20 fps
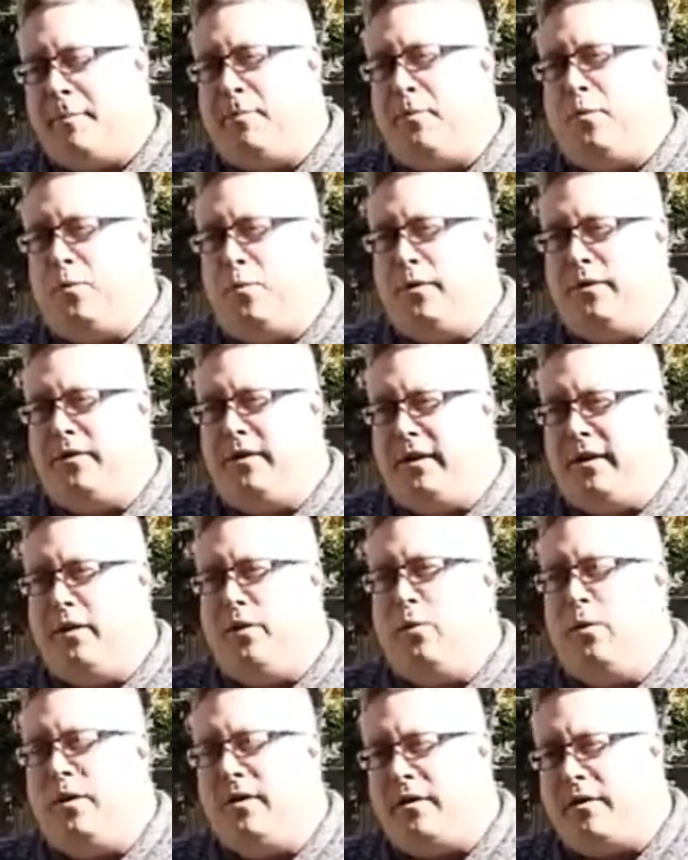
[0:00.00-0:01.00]
people will
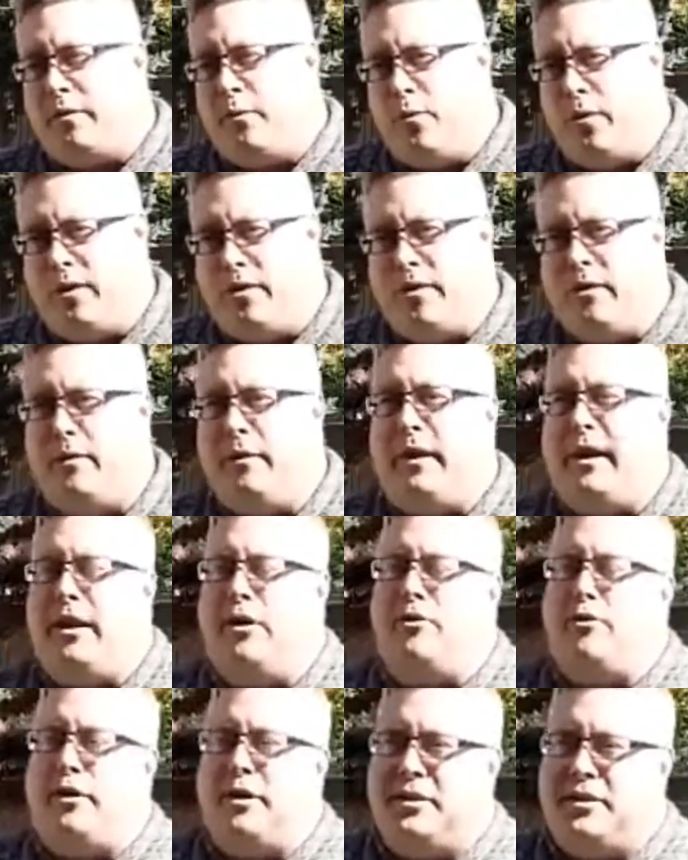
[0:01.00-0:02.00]
deal with
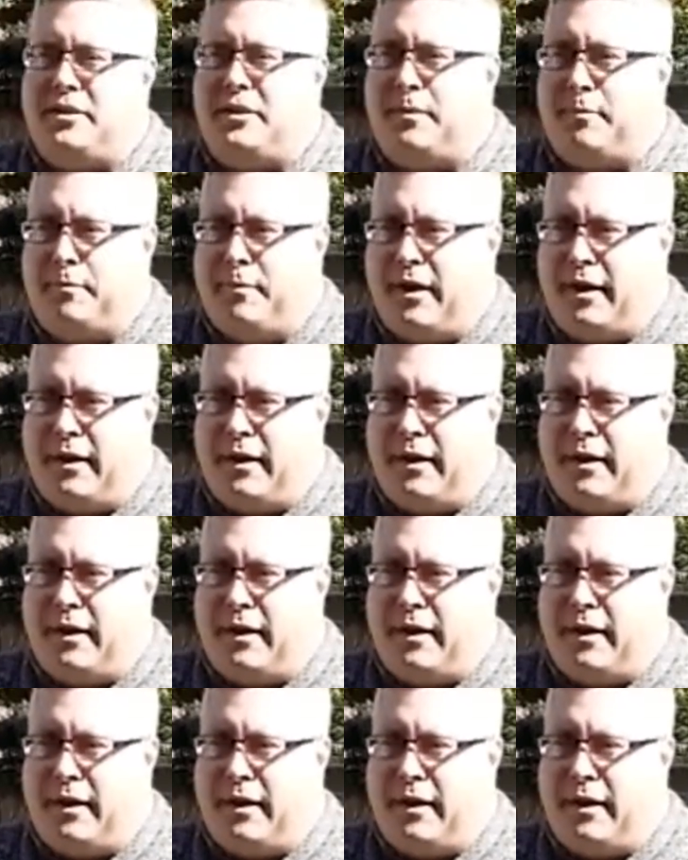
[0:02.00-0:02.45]
increases